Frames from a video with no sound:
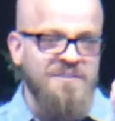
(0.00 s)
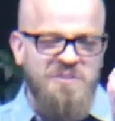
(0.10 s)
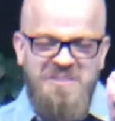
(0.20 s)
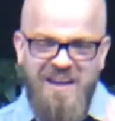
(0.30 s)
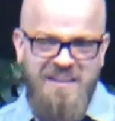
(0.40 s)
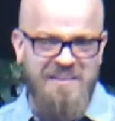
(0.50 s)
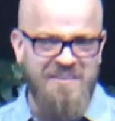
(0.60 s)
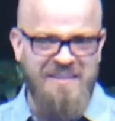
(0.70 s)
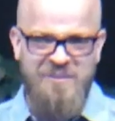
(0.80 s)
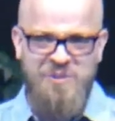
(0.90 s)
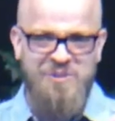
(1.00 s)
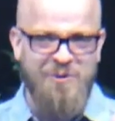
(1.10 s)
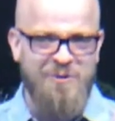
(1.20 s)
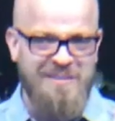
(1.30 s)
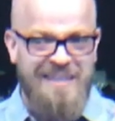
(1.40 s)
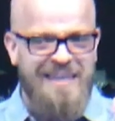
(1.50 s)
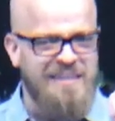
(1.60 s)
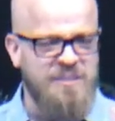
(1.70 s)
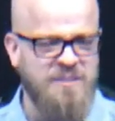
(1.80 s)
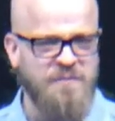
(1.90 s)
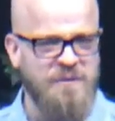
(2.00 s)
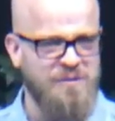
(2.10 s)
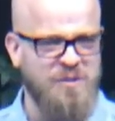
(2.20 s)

succulent, so tasteful,